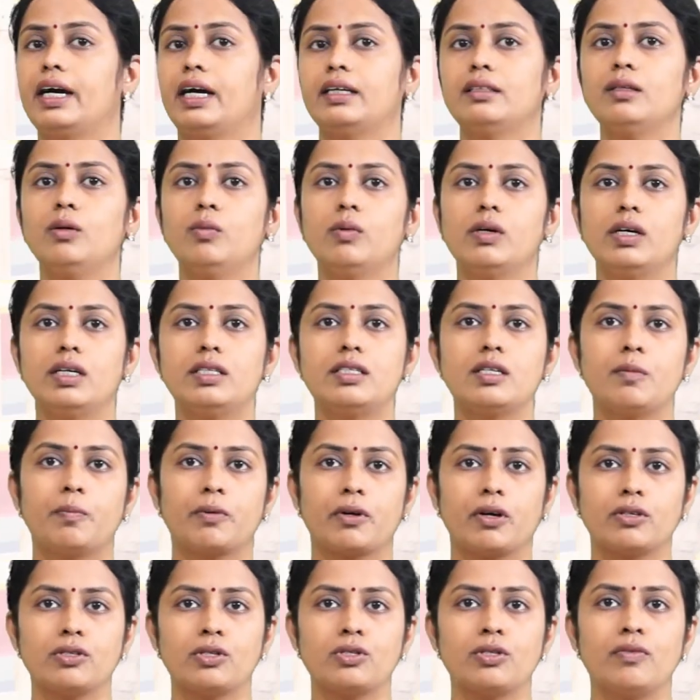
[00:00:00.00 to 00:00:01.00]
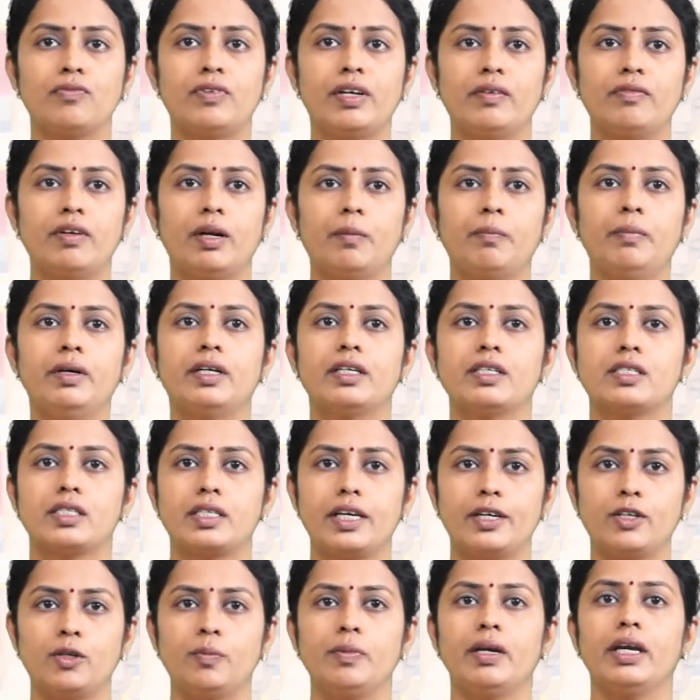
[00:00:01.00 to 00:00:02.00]
other words, the process of development is
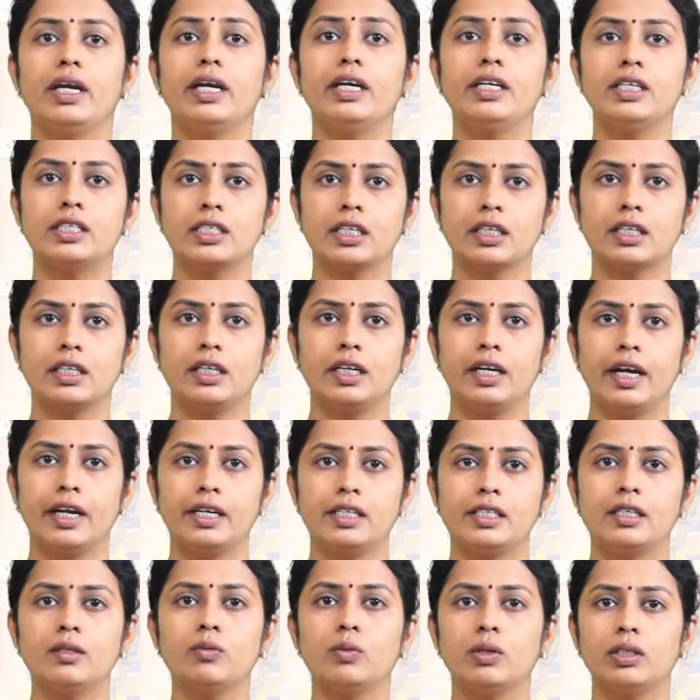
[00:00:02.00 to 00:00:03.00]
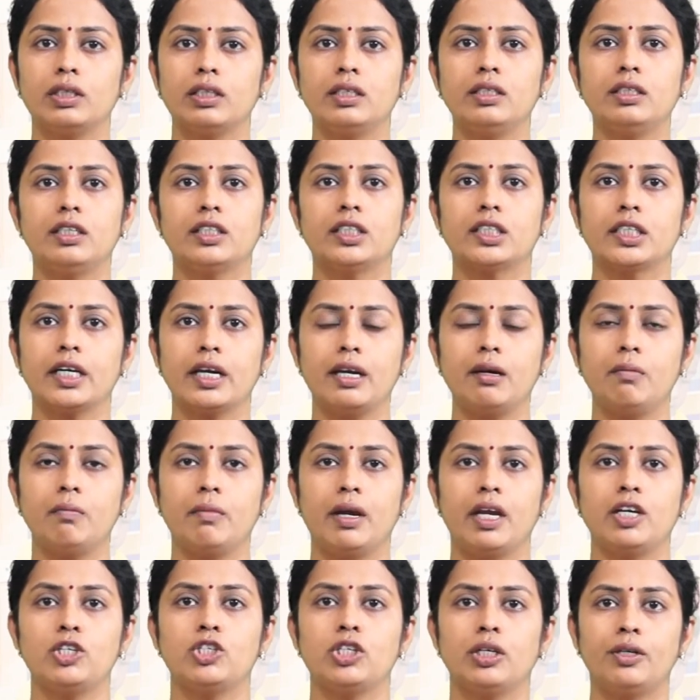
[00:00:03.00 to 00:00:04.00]
said to be interrelated within the 3
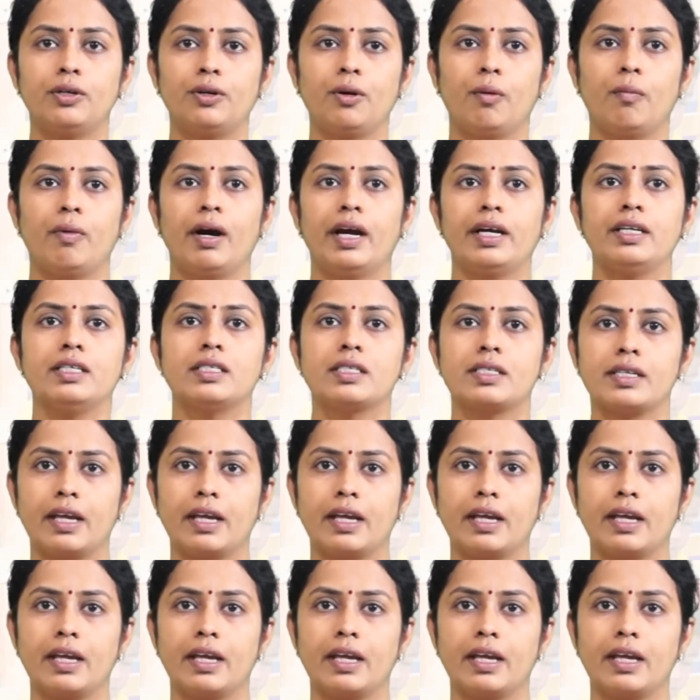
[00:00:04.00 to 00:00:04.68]
major domains,